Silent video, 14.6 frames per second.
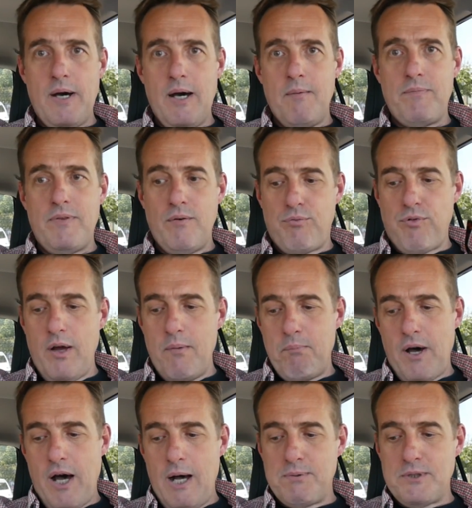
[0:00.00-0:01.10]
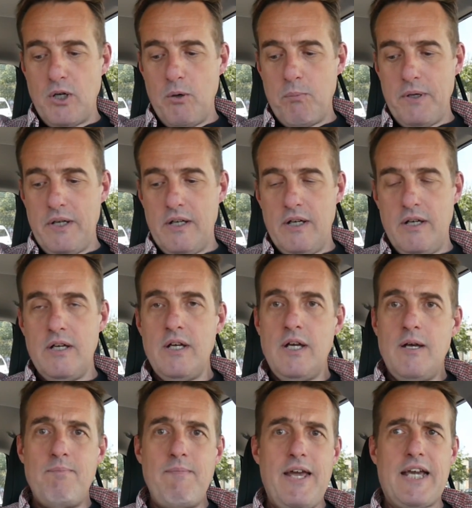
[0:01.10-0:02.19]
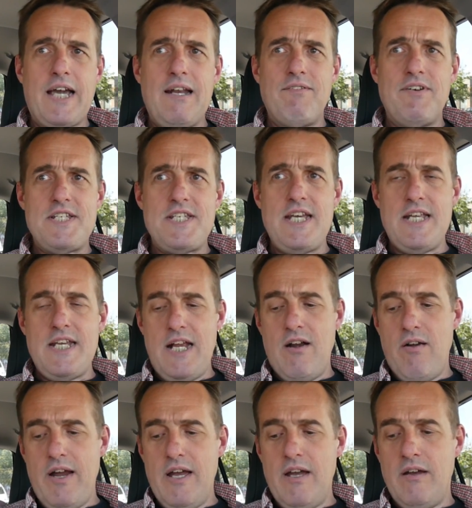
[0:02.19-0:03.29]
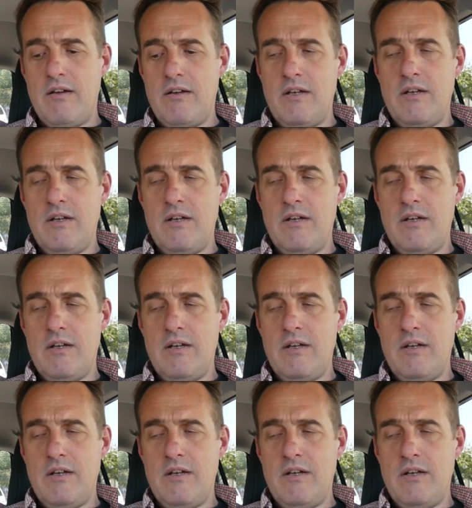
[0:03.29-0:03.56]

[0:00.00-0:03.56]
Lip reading: up, the front pops open to make kind of a tent area,